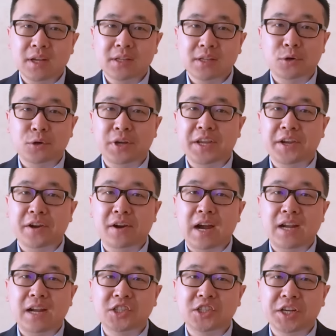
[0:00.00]
So here,
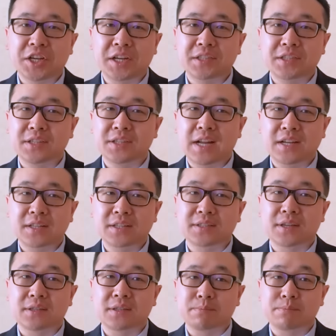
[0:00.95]
energy internet
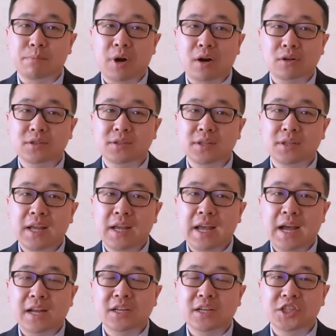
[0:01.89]
is a smart
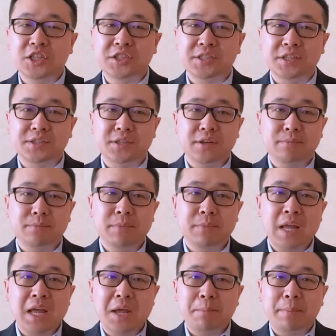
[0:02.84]
energy system
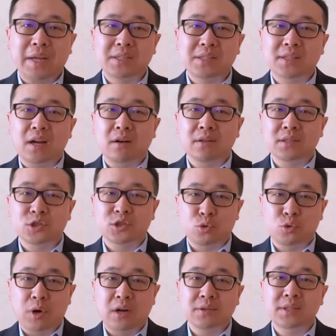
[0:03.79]
based on a
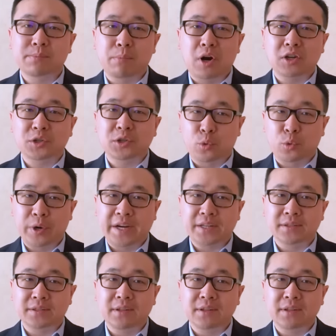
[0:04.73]
strong smart grid